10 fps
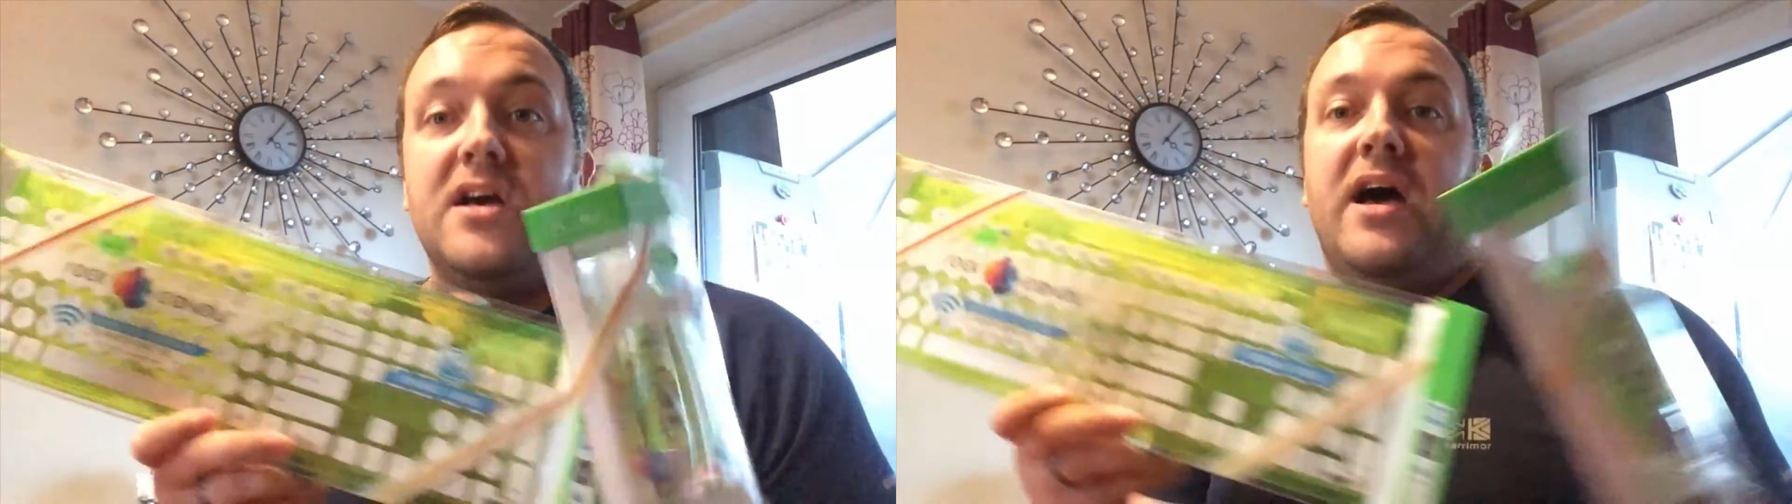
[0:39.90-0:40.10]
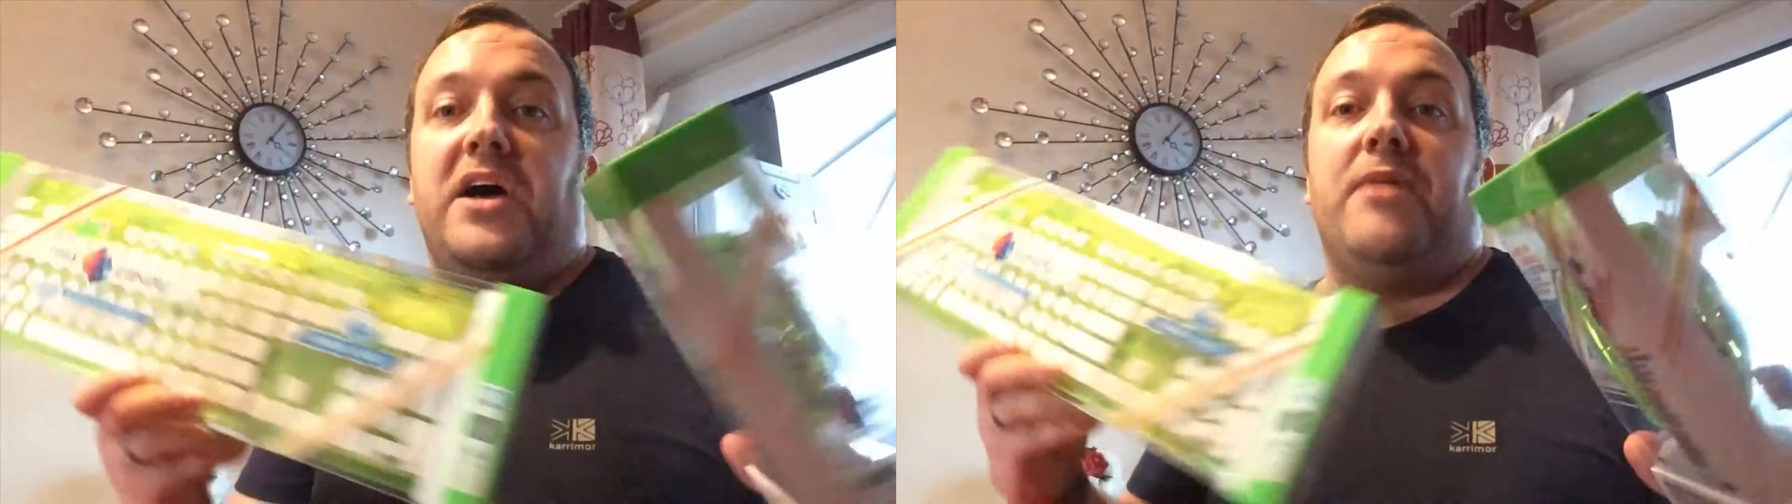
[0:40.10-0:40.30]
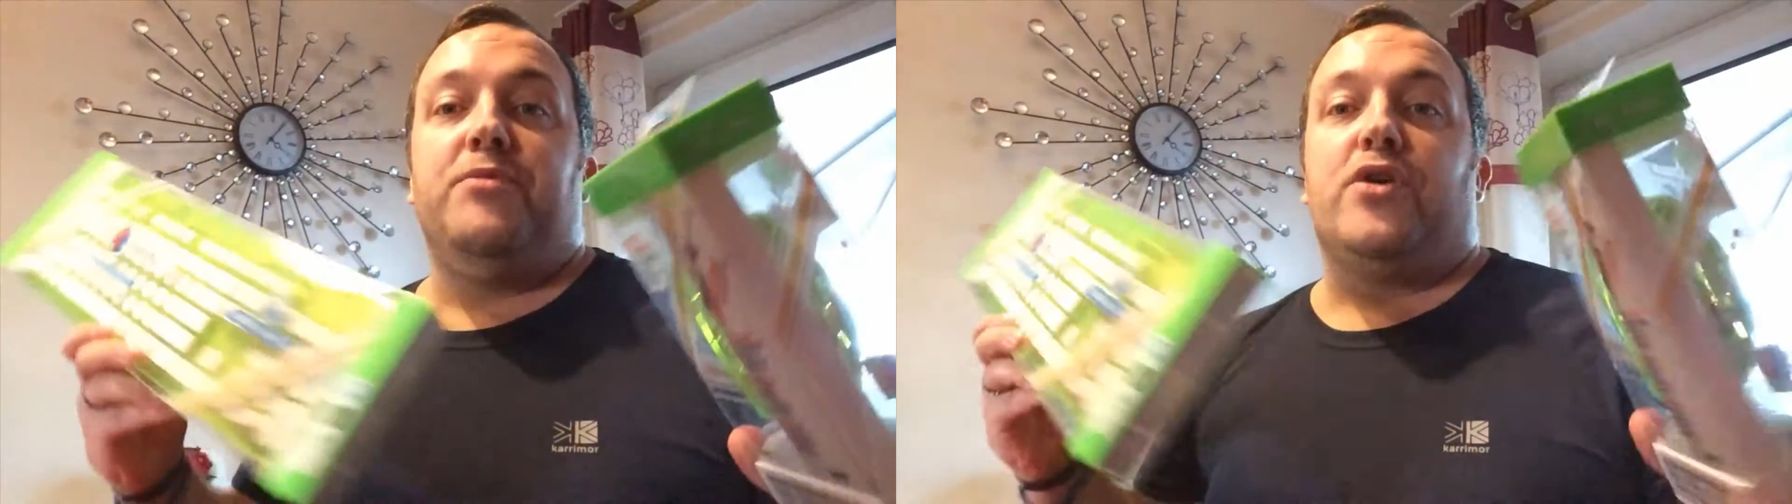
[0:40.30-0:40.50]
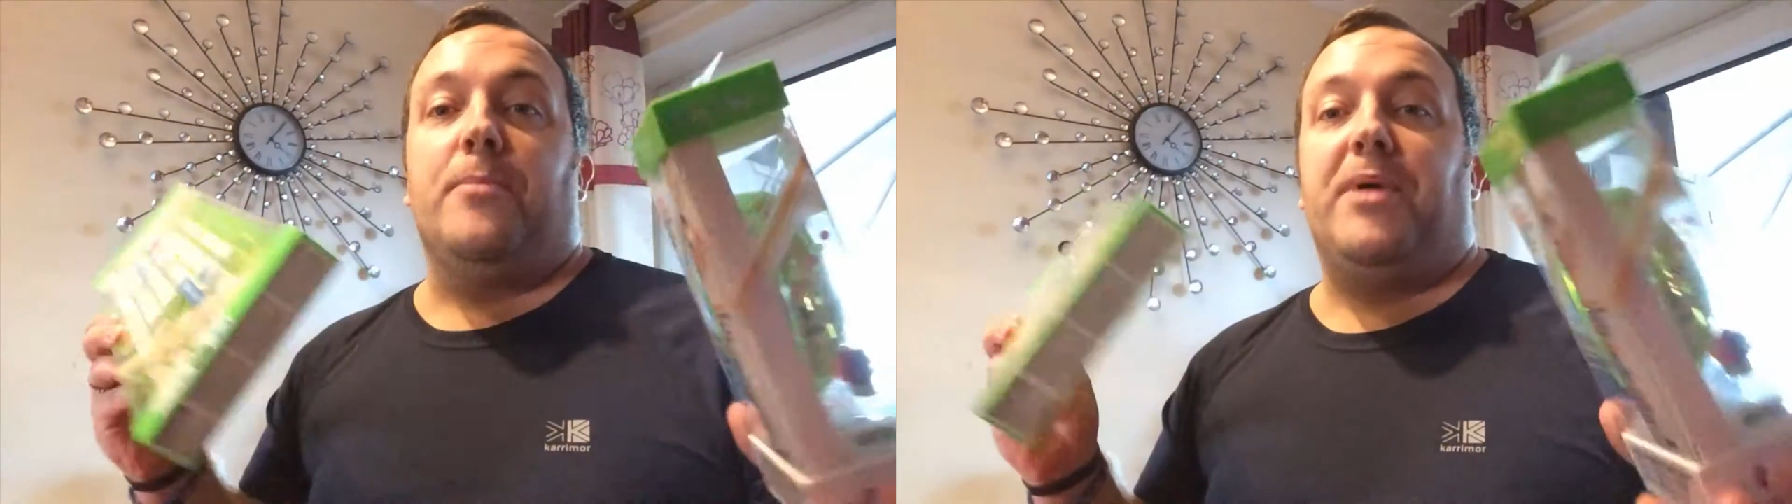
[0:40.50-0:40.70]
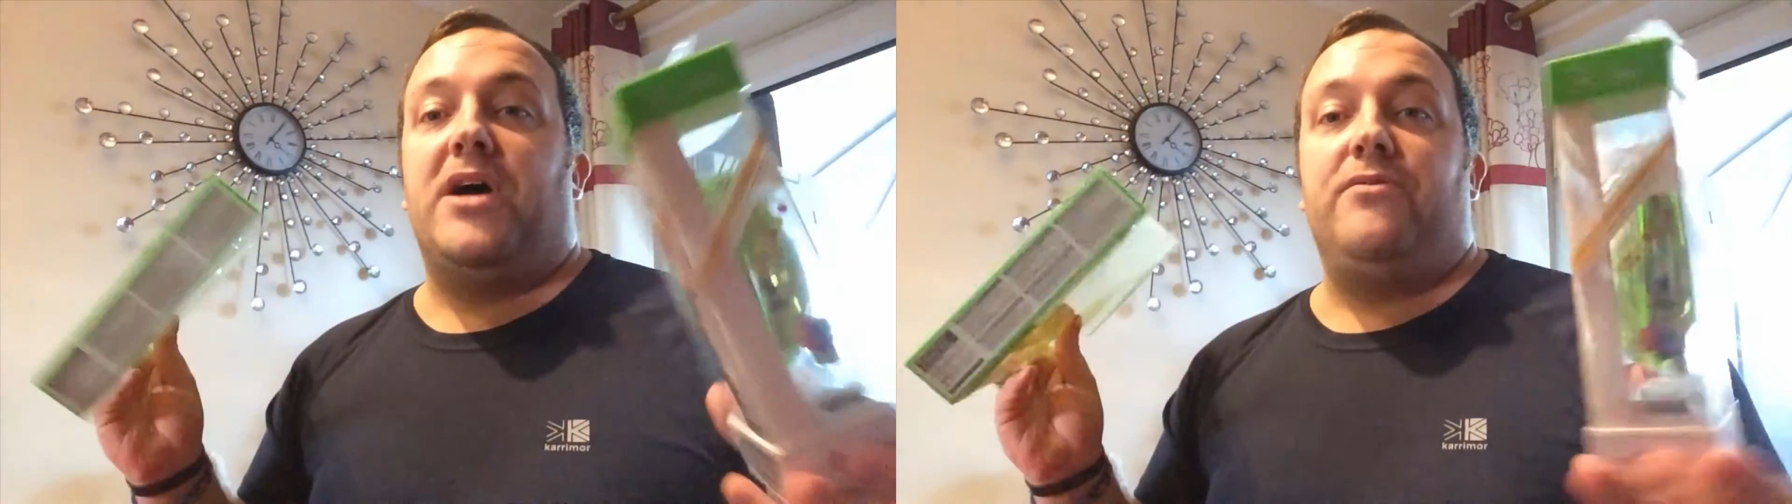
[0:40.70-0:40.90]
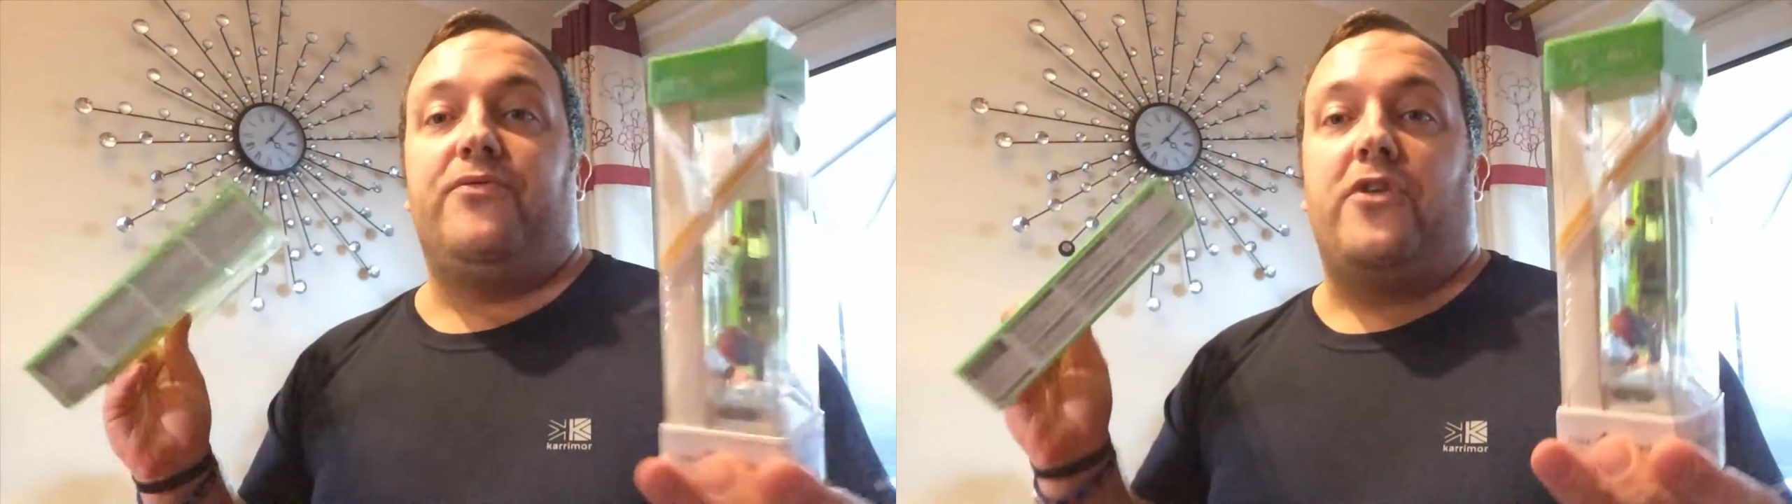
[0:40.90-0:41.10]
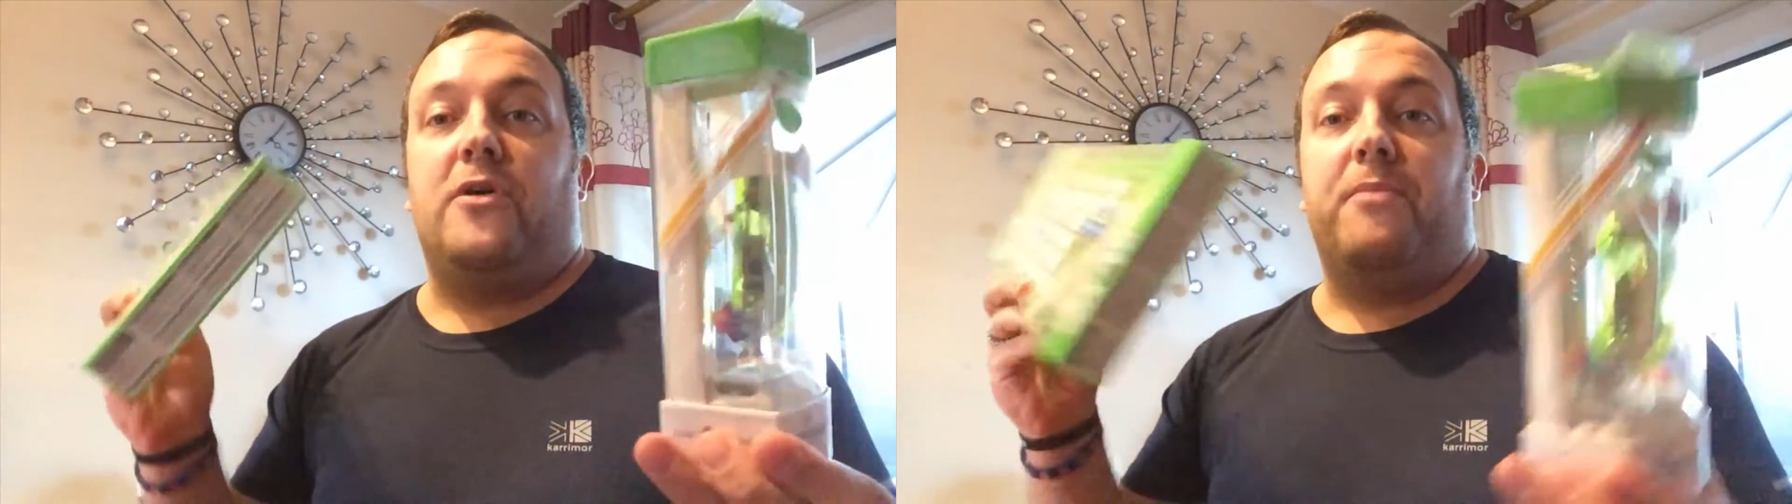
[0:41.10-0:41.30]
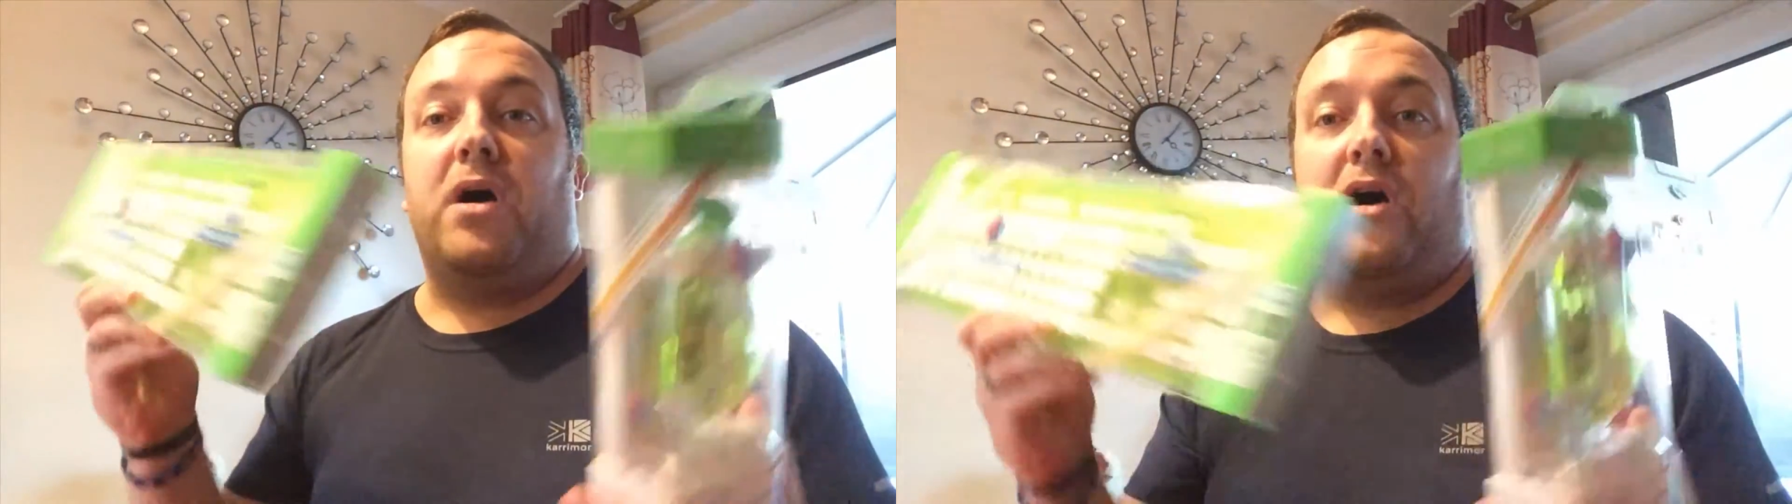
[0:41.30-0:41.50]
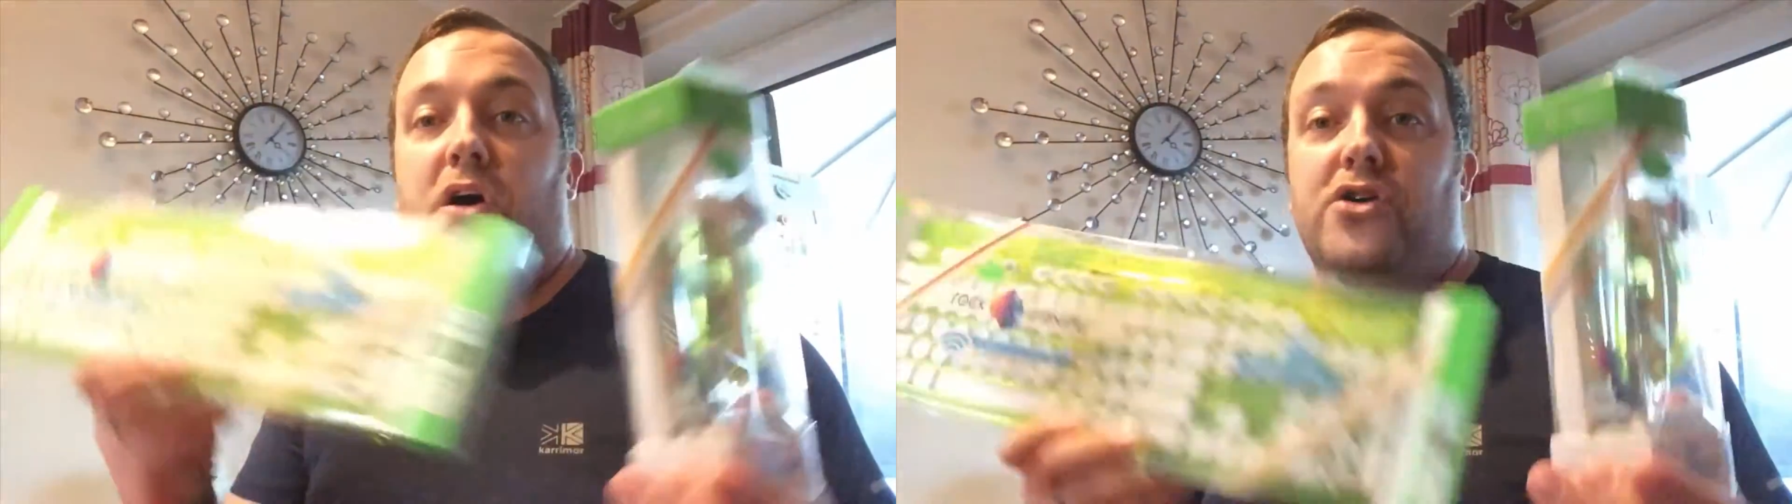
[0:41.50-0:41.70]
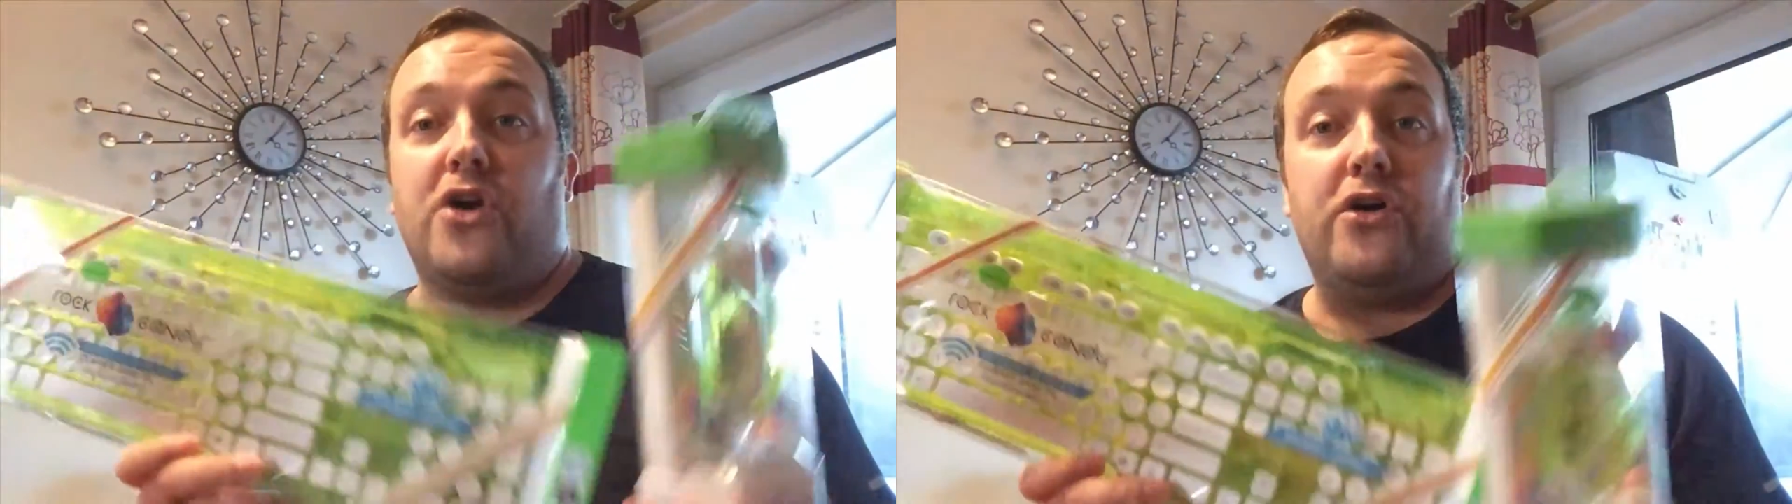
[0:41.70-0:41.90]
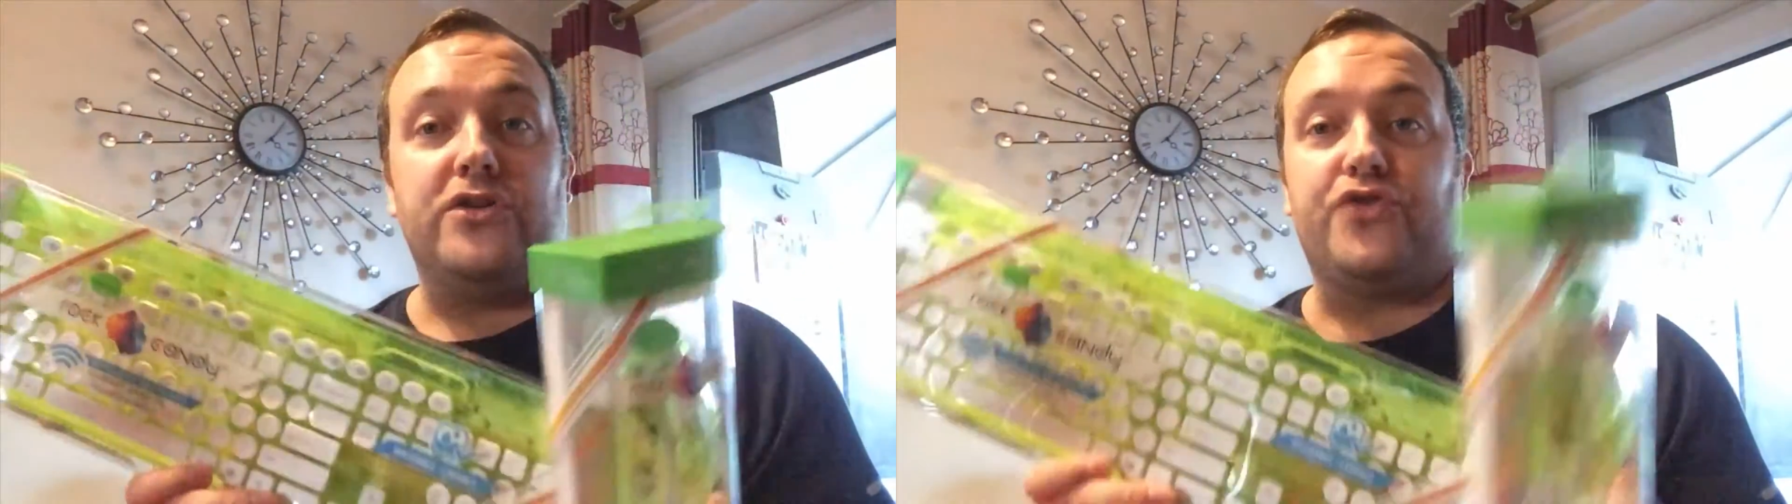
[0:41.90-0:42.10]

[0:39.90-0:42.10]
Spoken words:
You can buy them from Argos,